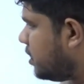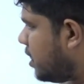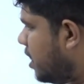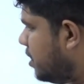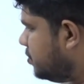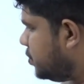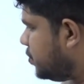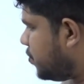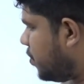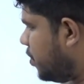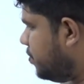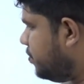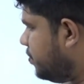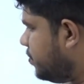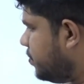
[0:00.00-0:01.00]
comes
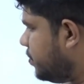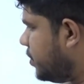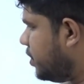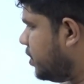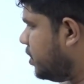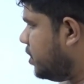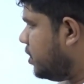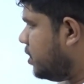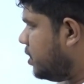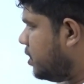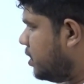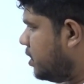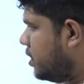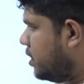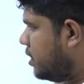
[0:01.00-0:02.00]
from
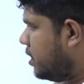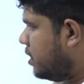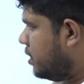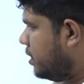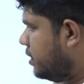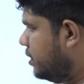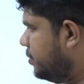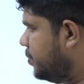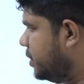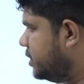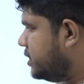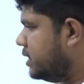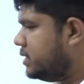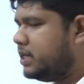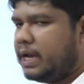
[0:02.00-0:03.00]

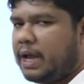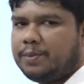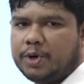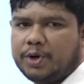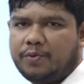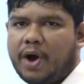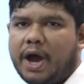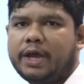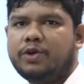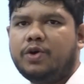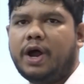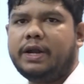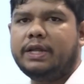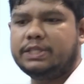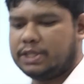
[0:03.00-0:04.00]
depreciation amount. Why you
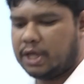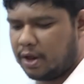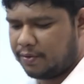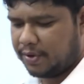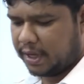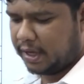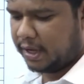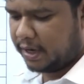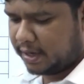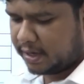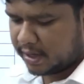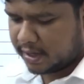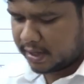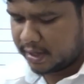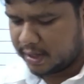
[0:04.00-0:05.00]
are disallowing
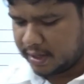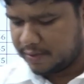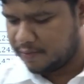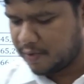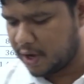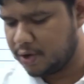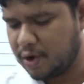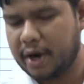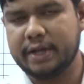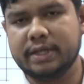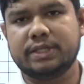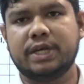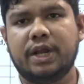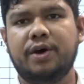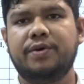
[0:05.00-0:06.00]
it? Why you are
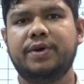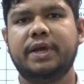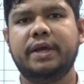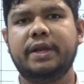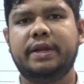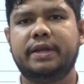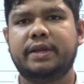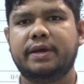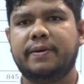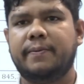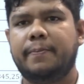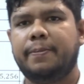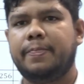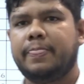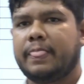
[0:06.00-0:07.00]
disallowing it?
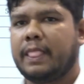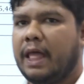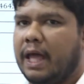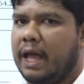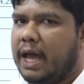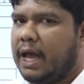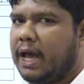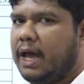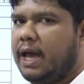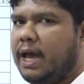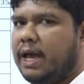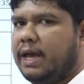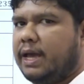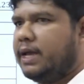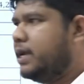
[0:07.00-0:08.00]

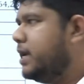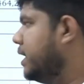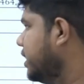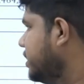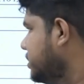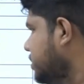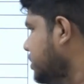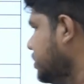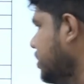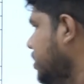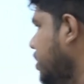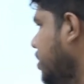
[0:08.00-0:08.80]
It's